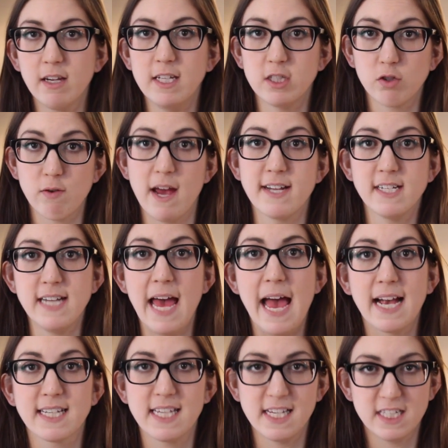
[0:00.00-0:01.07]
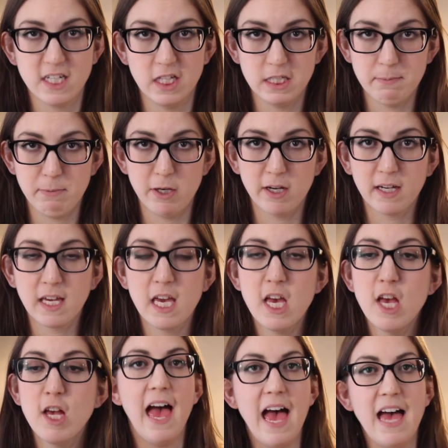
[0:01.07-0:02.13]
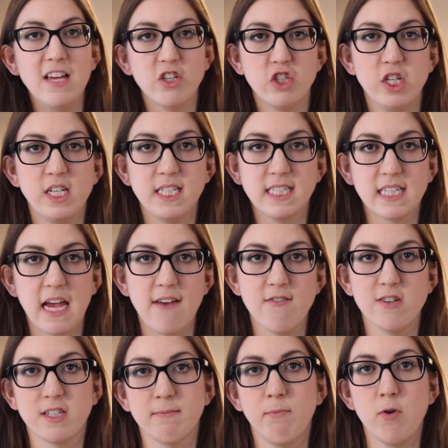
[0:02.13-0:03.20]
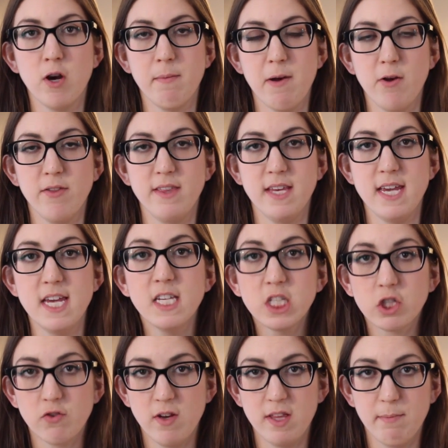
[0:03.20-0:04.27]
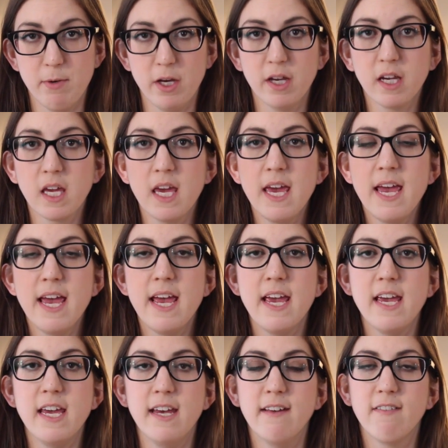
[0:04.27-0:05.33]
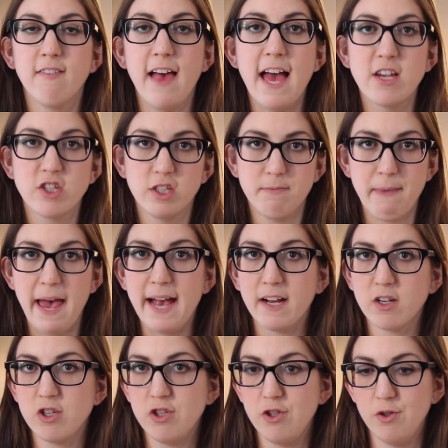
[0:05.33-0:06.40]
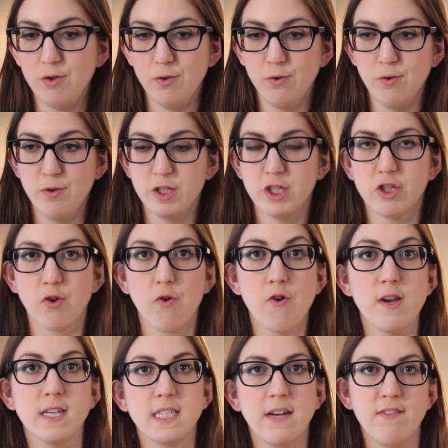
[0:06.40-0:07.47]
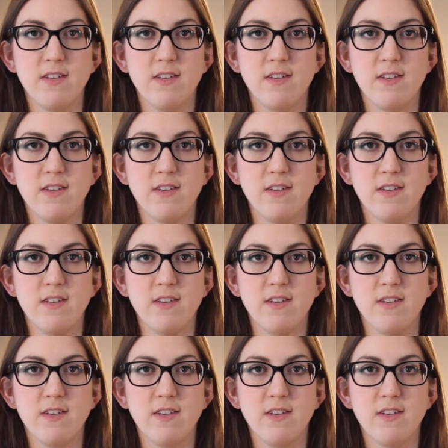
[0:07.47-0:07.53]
is granted access to this book. As she discovers more about the history of the book, it flashes back to the stories